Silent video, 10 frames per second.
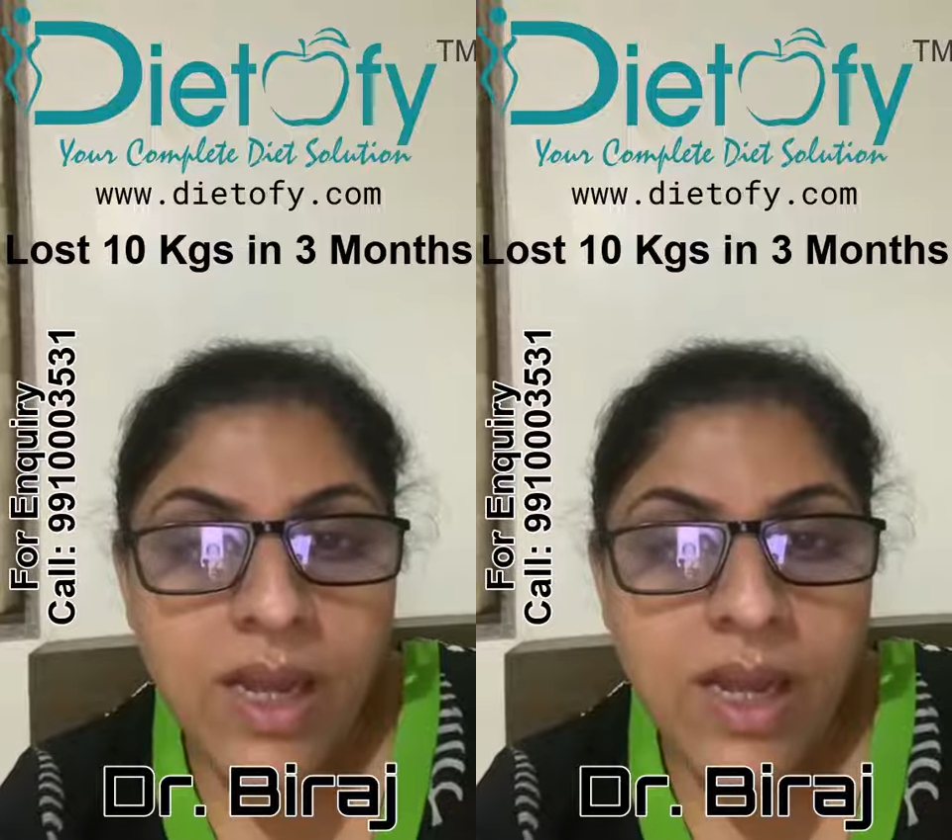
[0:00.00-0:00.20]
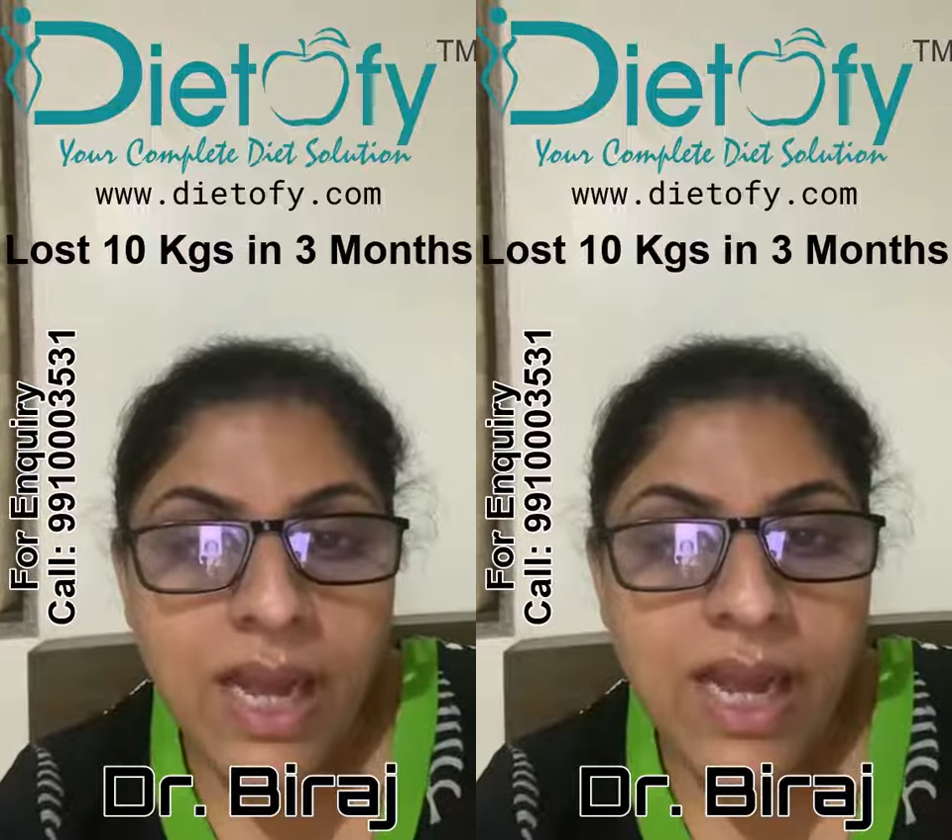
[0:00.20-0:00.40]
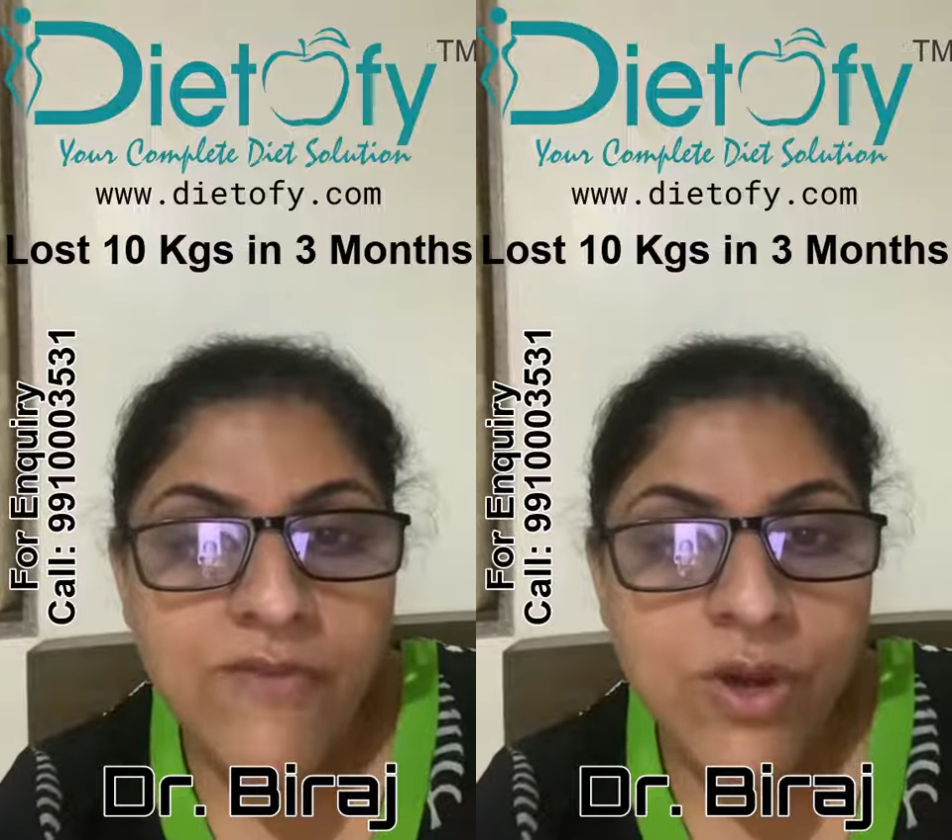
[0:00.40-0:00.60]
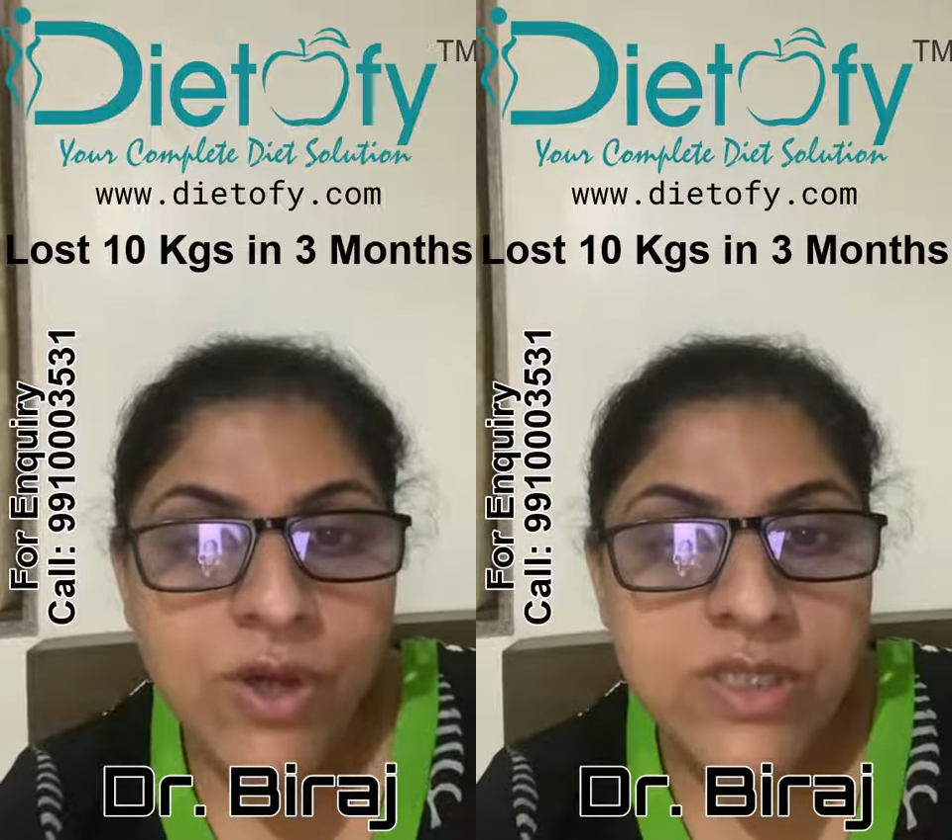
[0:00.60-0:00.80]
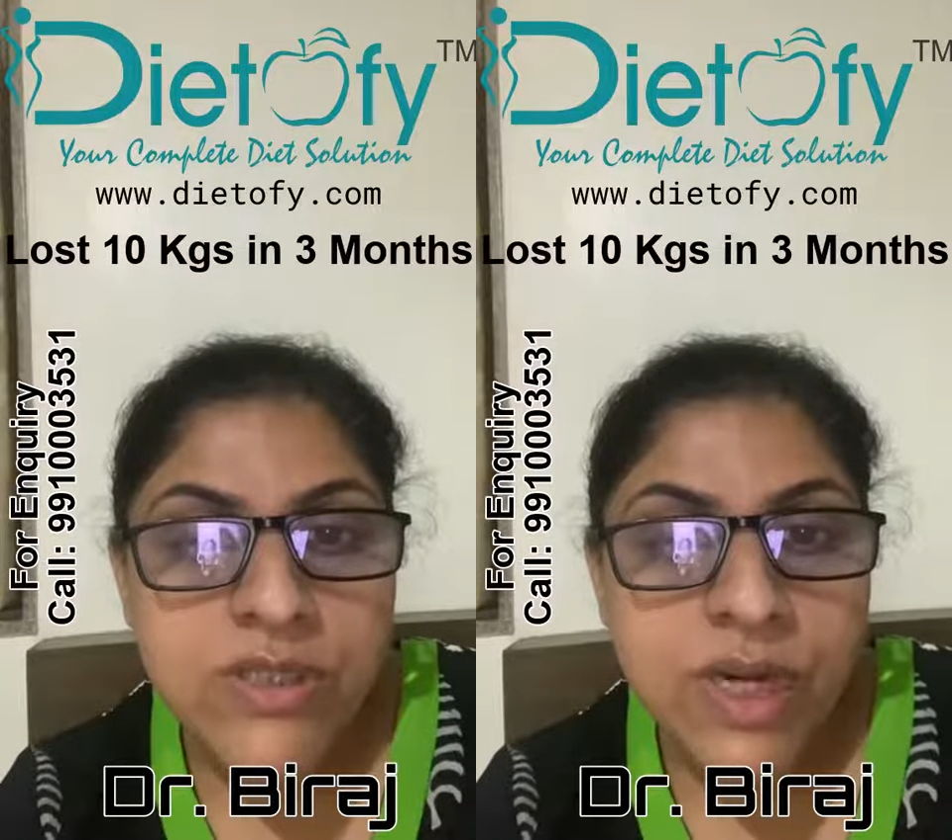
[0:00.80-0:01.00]
I have
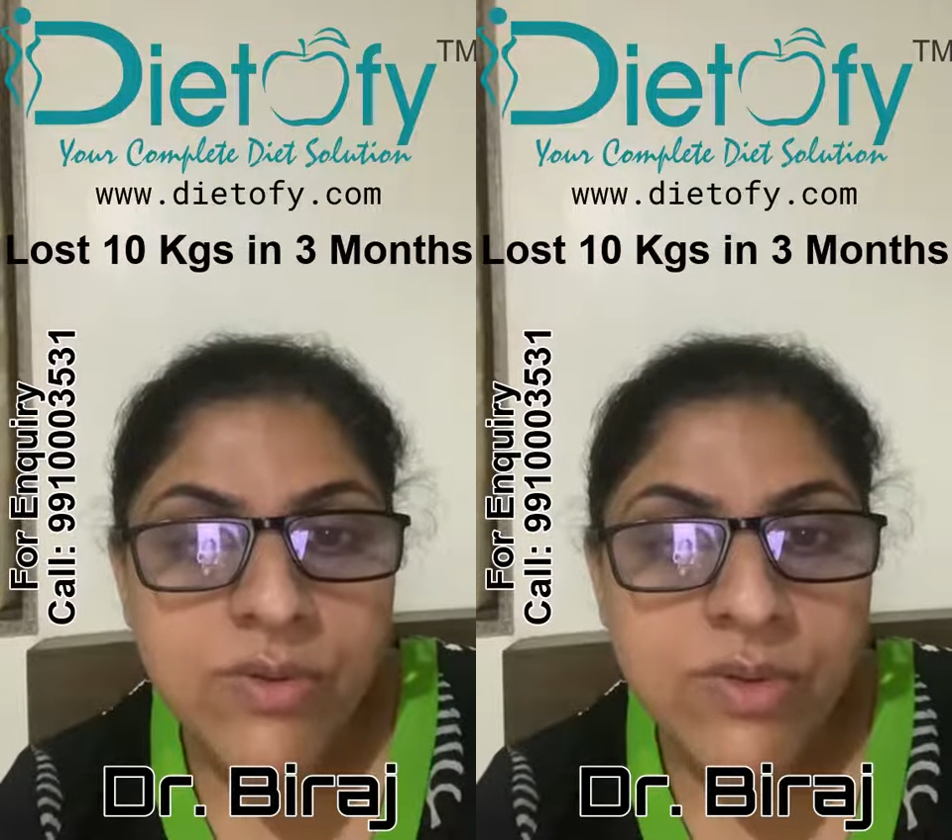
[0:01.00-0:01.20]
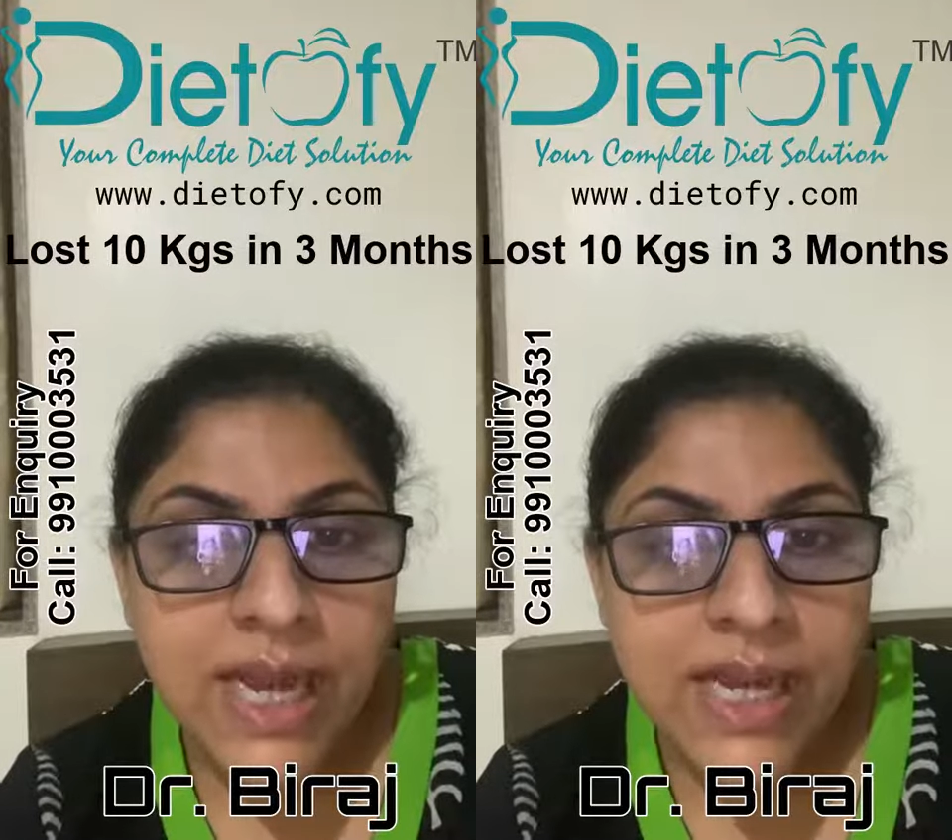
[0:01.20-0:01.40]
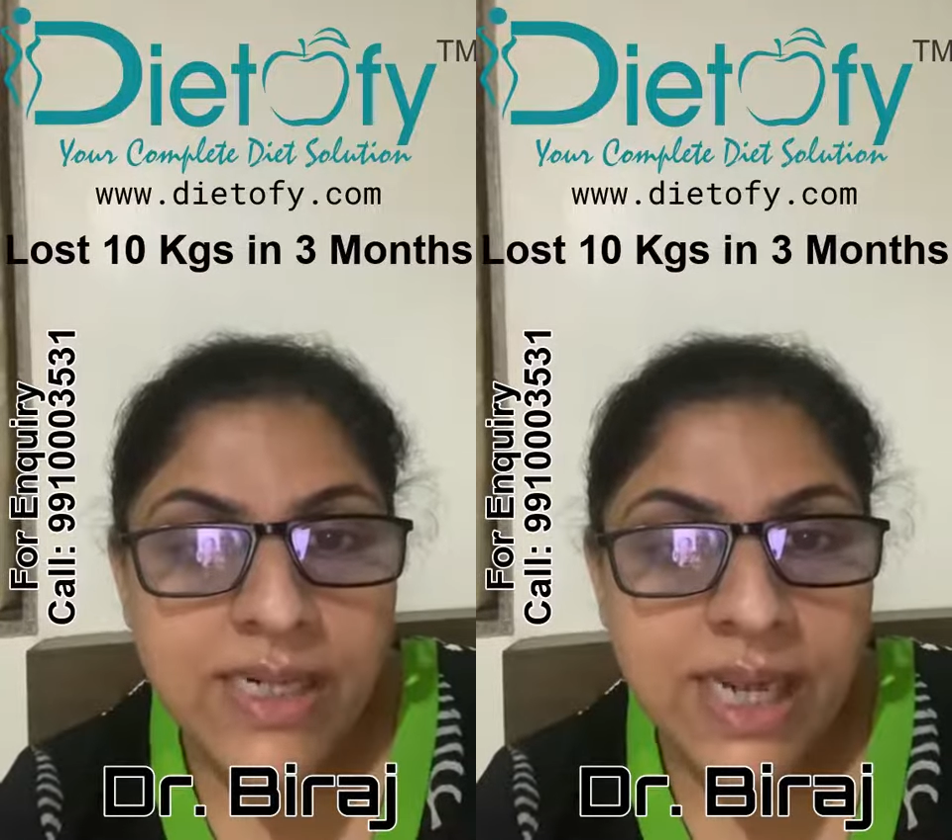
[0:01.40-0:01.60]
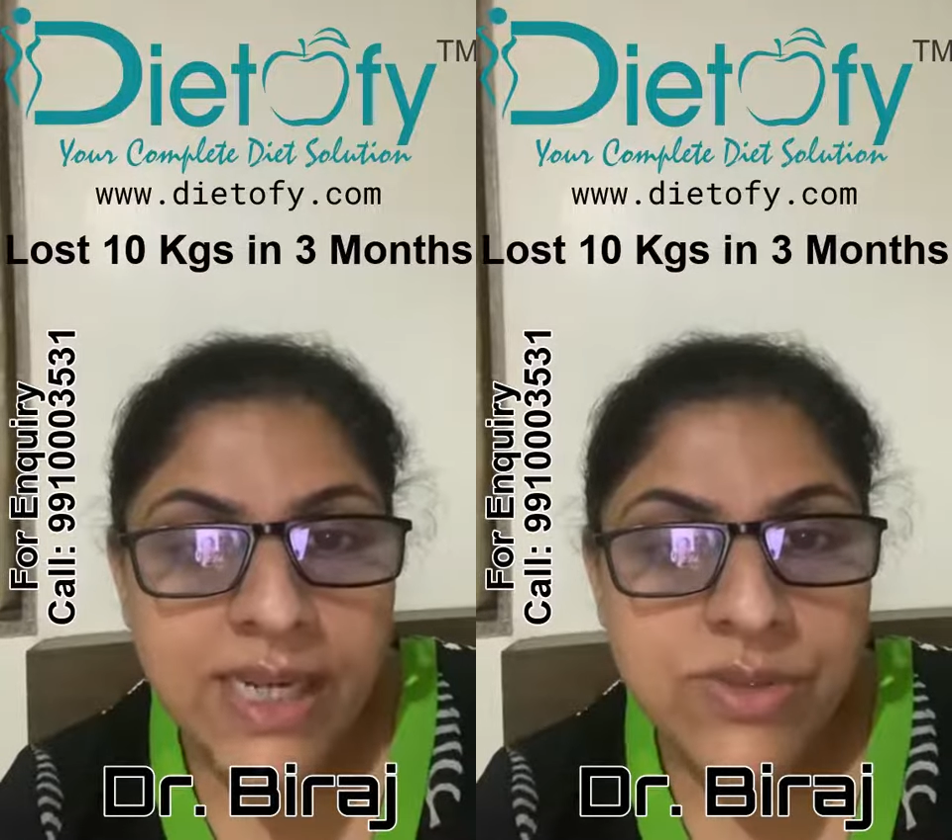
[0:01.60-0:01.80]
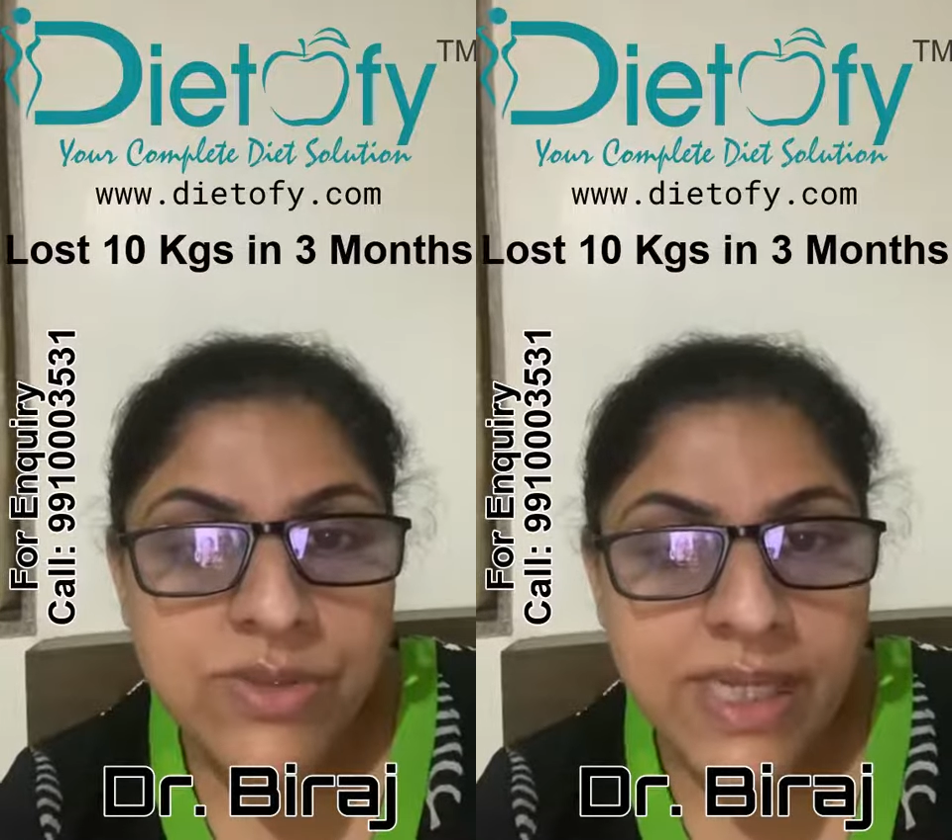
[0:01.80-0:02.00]
lost around nine to